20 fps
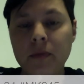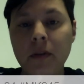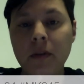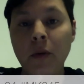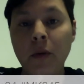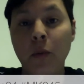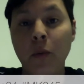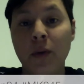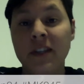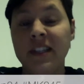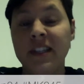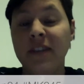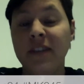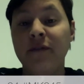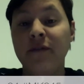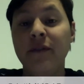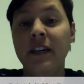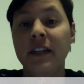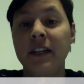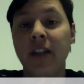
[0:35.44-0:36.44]
What is a
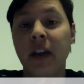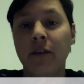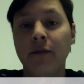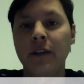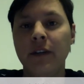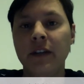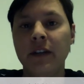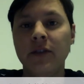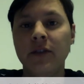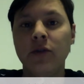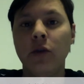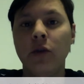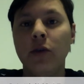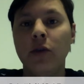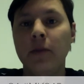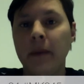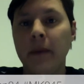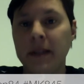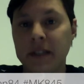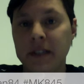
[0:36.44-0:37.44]
feed? A feed is all
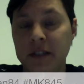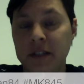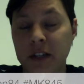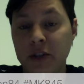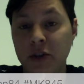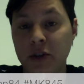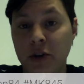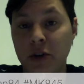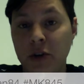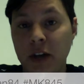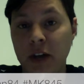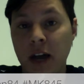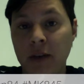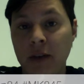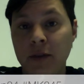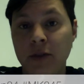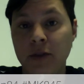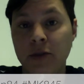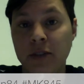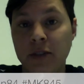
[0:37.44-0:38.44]
the message that you're going to
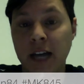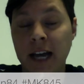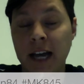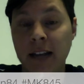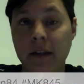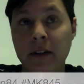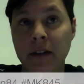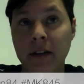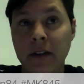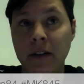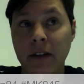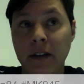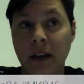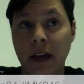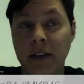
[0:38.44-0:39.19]
have in your timeline,